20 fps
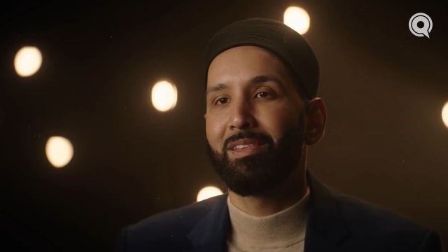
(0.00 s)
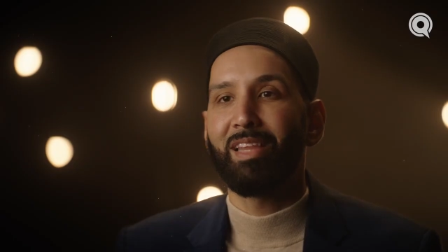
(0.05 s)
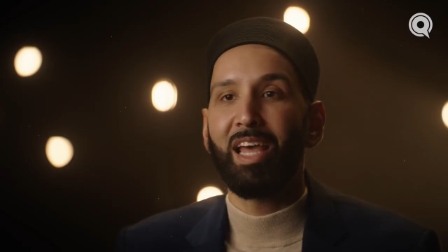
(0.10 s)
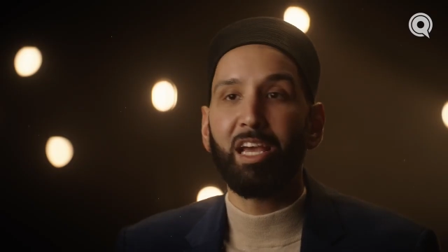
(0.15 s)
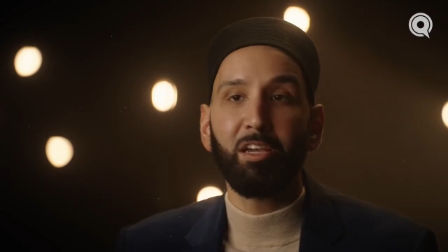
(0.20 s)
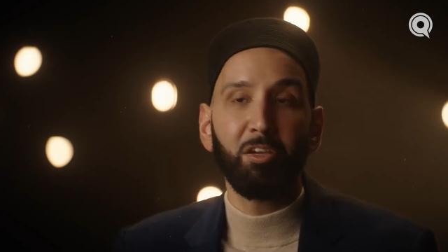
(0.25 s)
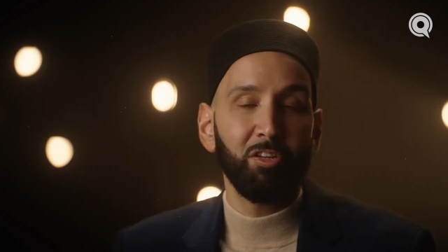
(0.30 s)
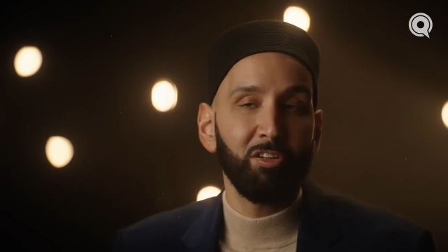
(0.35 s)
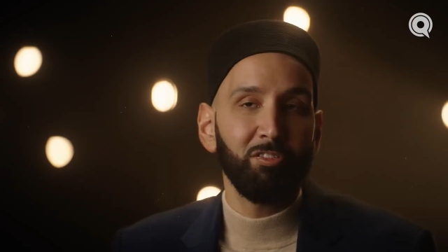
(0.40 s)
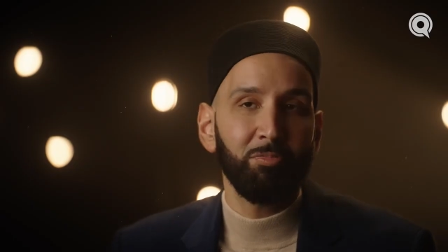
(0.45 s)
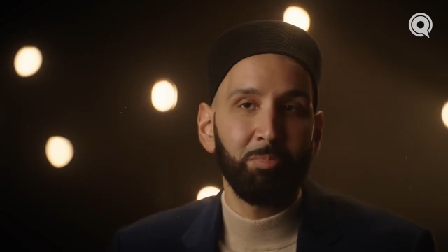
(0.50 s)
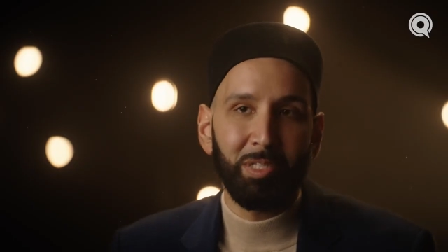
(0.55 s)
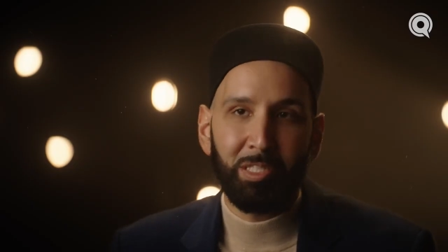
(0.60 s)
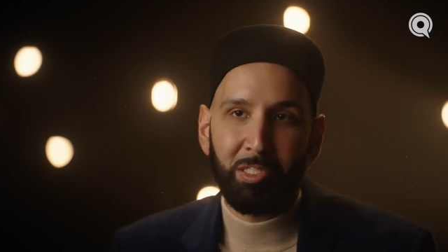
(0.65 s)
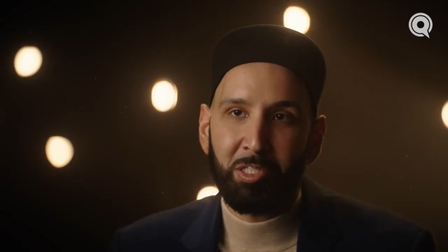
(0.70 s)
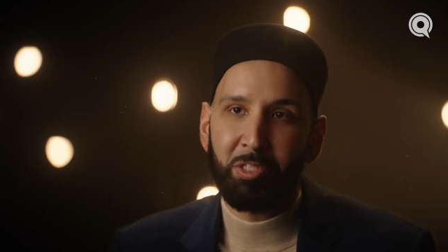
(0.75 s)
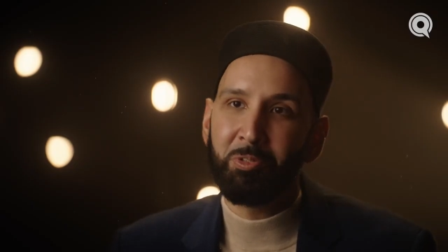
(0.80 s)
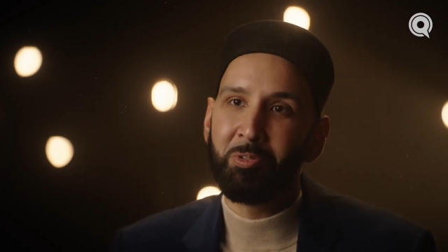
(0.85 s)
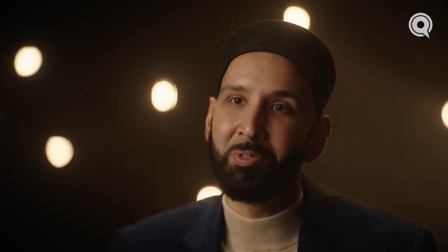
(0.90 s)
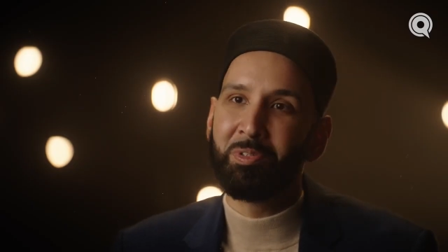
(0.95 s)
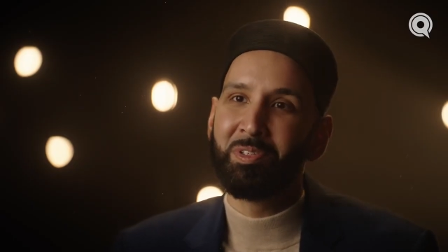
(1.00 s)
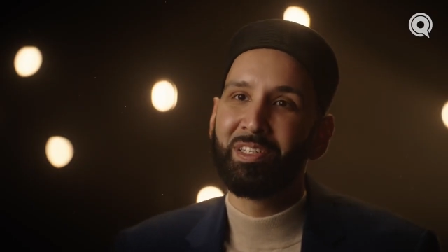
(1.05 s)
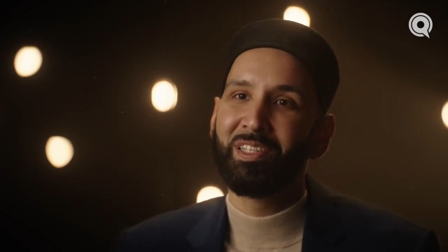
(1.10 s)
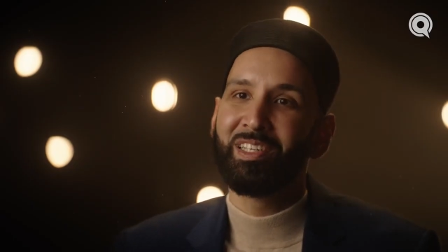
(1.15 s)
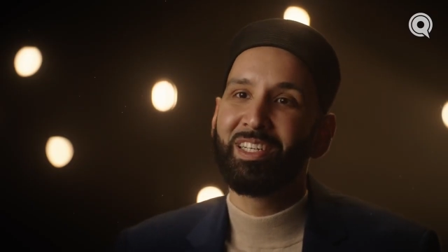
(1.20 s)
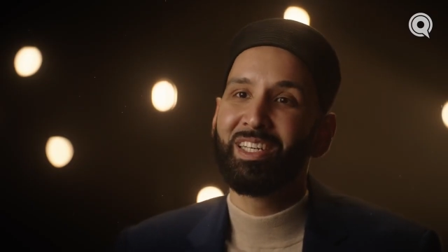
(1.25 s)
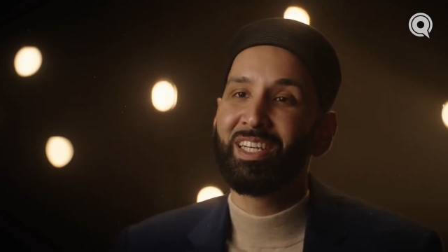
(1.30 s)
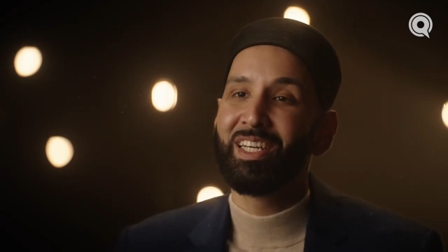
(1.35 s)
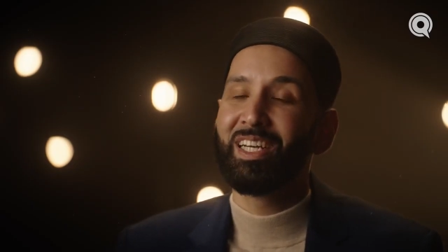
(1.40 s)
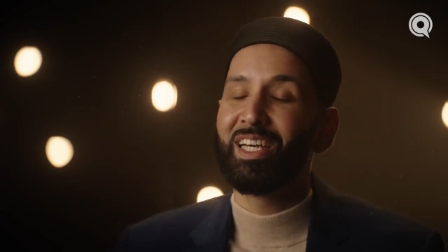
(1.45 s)
That could have been you.
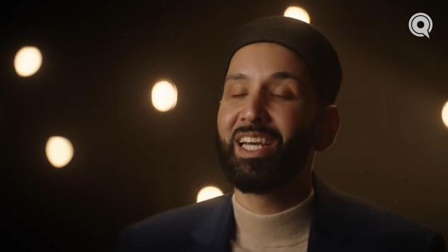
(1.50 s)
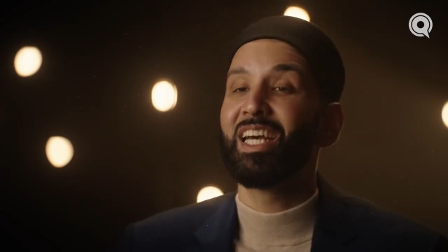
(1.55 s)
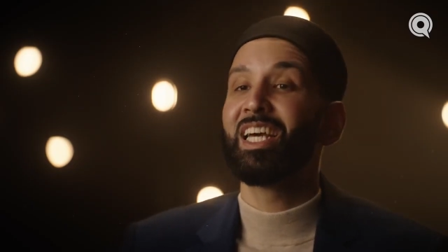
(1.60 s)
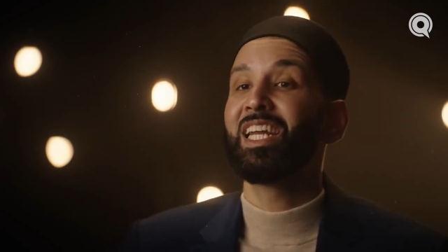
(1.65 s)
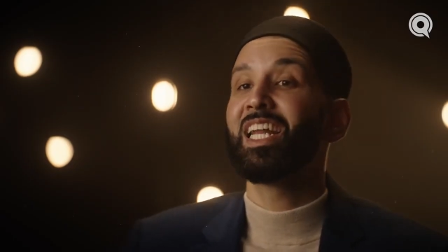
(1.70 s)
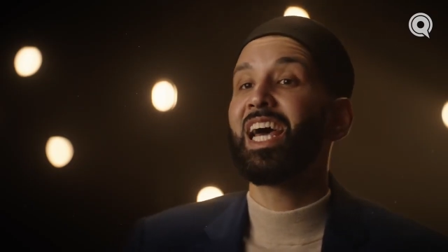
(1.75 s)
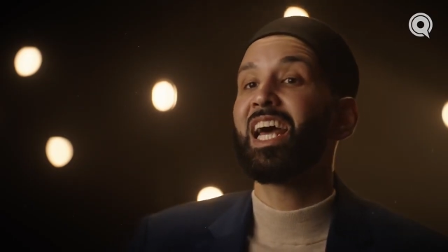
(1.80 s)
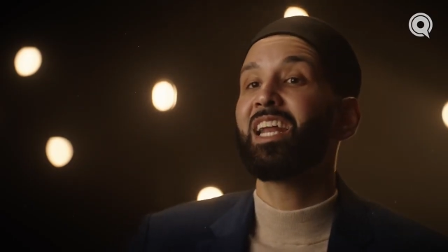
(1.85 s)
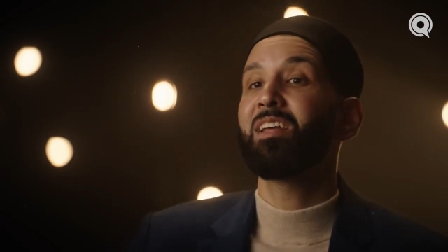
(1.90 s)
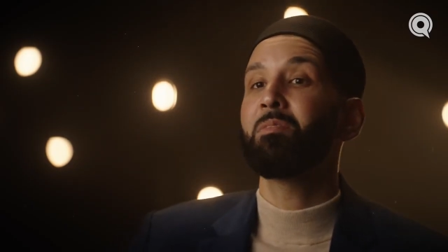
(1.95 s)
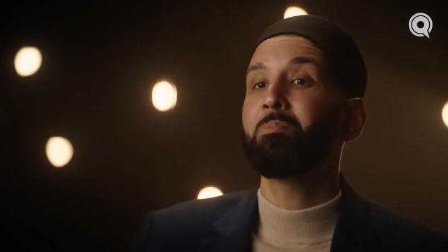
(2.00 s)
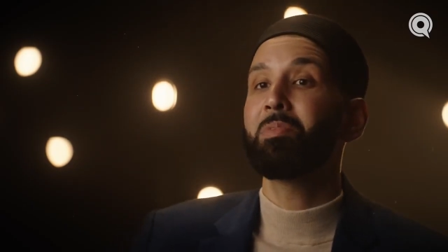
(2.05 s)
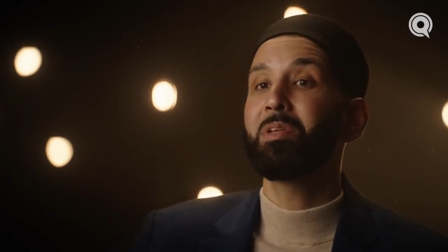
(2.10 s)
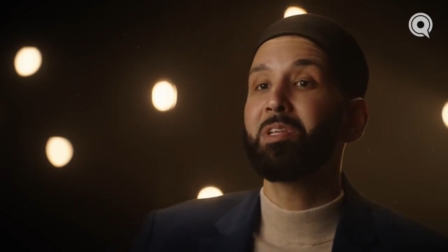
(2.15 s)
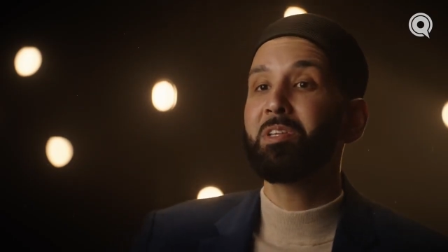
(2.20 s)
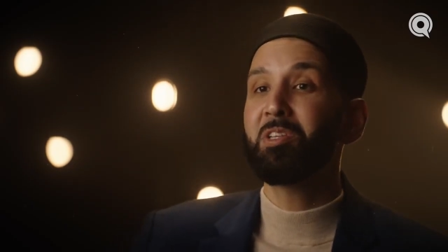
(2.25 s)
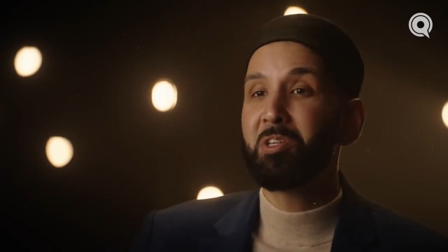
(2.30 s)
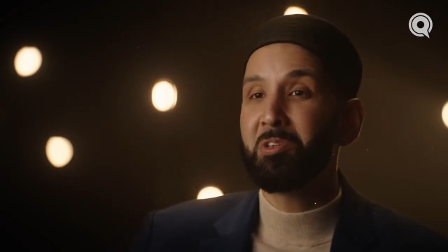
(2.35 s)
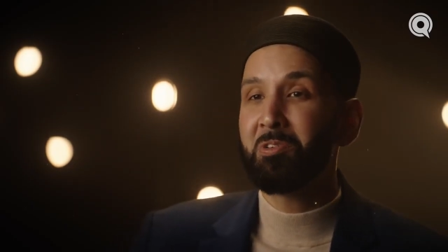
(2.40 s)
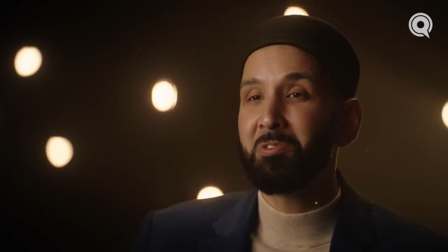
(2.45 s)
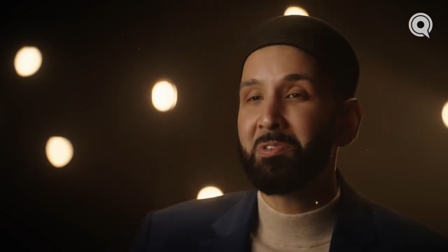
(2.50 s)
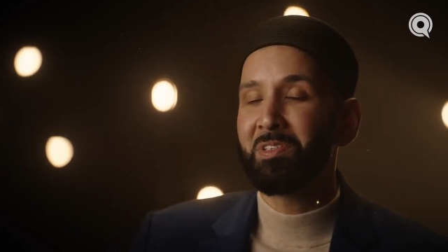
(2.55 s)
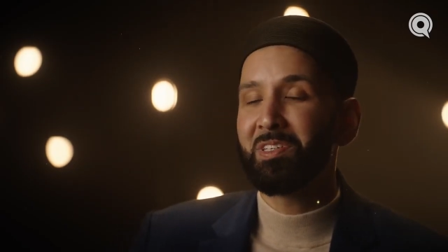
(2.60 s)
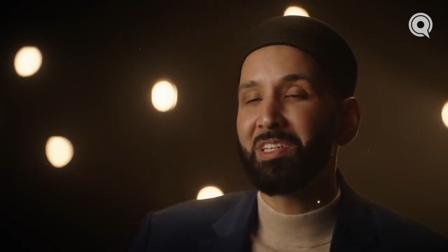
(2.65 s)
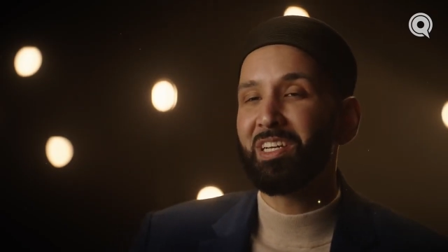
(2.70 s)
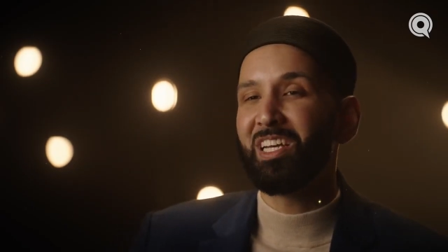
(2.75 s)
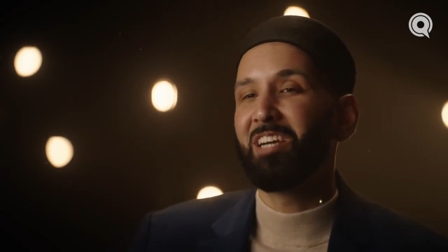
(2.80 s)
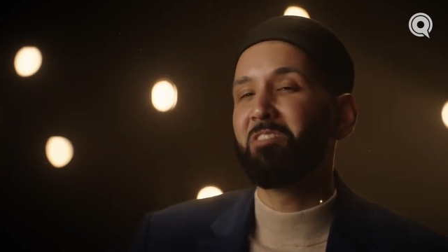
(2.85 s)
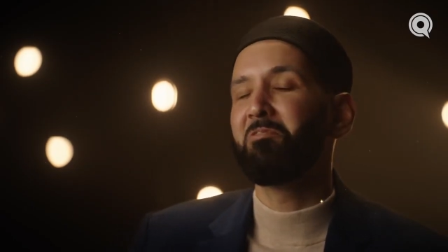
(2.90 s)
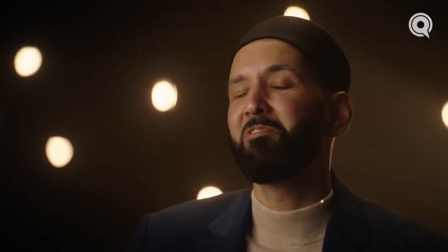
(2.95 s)
And had it been you,
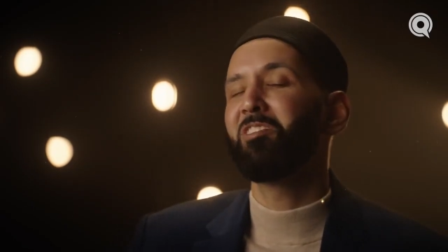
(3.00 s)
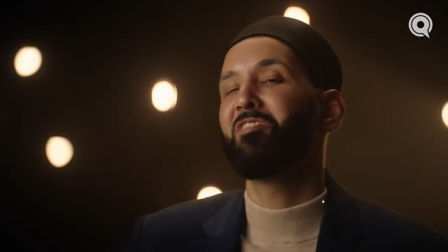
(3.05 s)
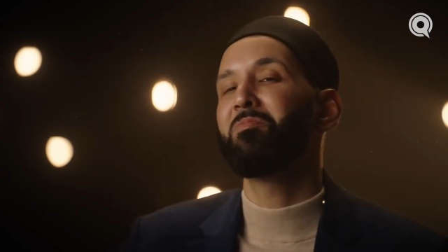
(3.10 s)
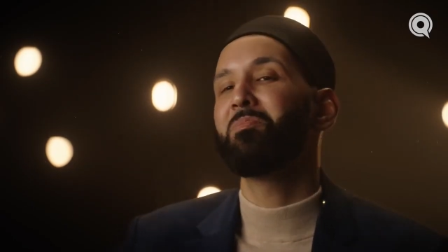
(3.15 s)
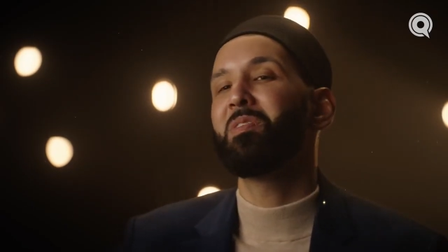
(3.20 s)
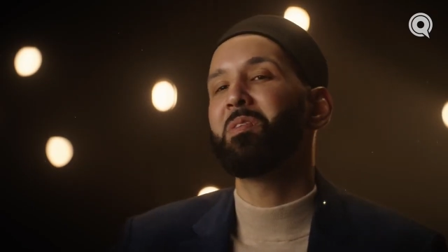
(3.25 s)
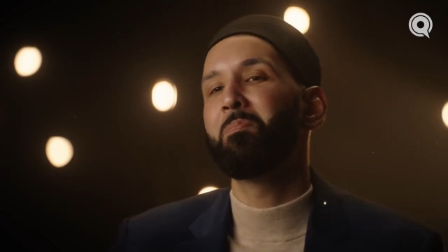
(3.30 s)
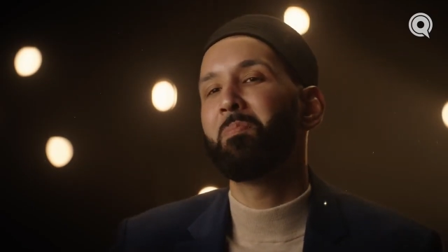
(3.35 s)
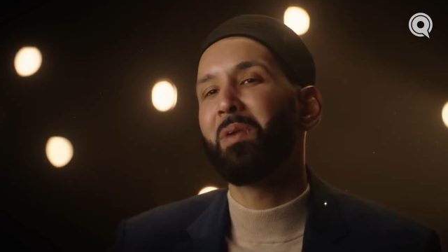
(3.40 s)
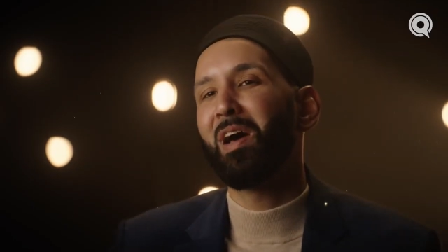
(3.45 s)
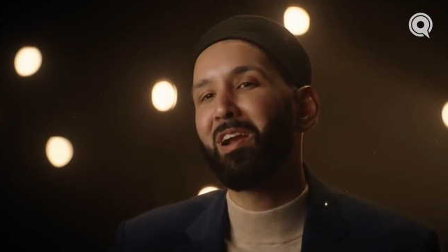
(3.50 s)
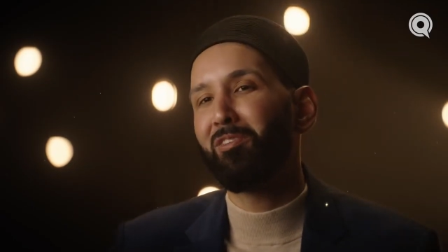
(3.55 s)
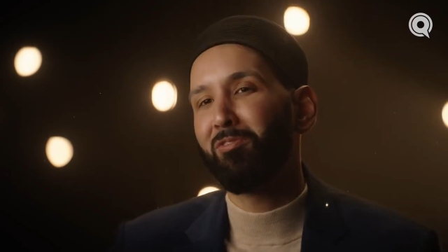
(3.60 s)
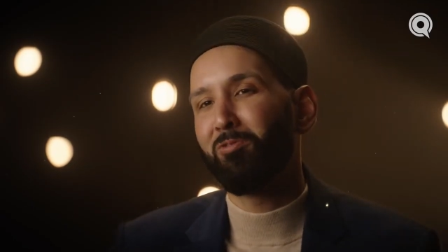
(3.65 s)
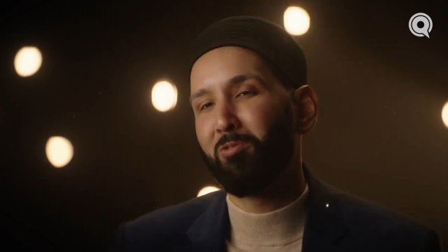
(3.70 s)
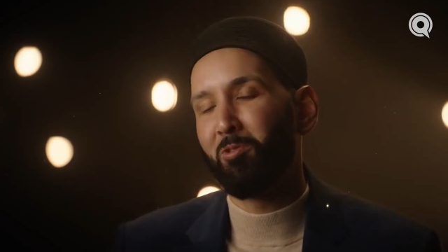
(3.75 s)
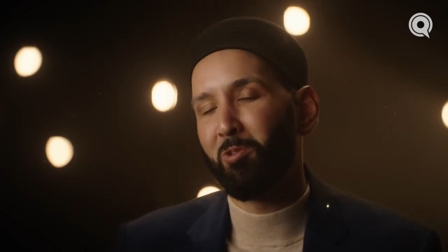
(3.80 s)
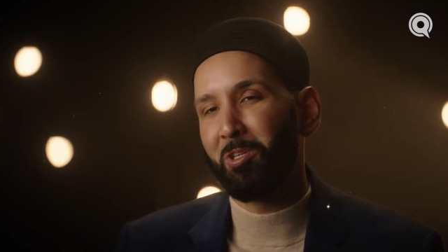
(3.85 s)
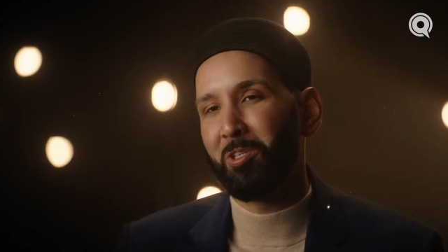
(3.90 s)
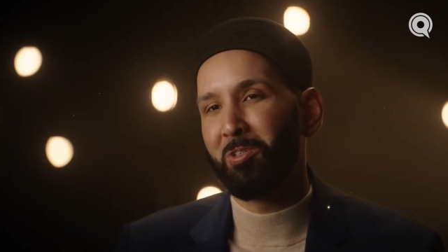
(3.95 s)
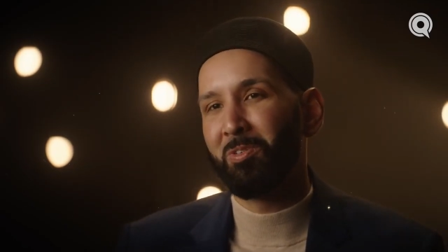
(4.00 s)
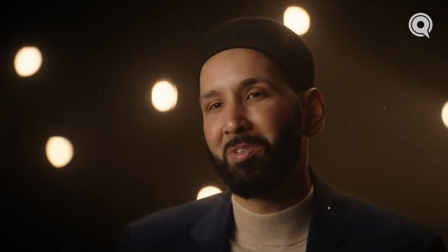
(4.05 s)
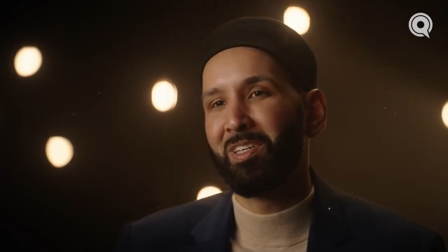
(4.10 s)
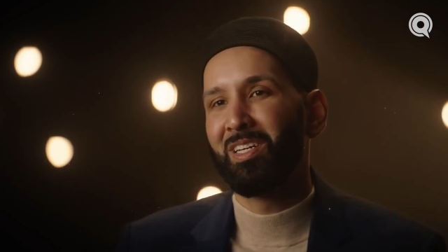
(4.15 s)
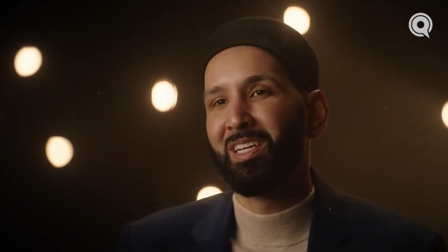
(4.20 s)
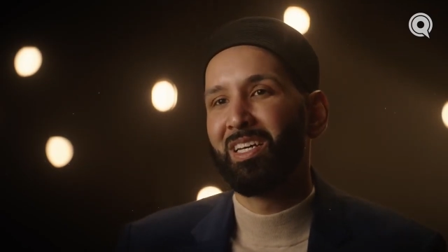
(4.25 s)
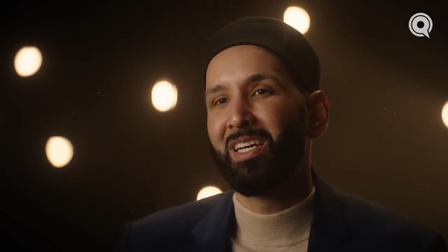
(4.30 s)
it would have been better for you.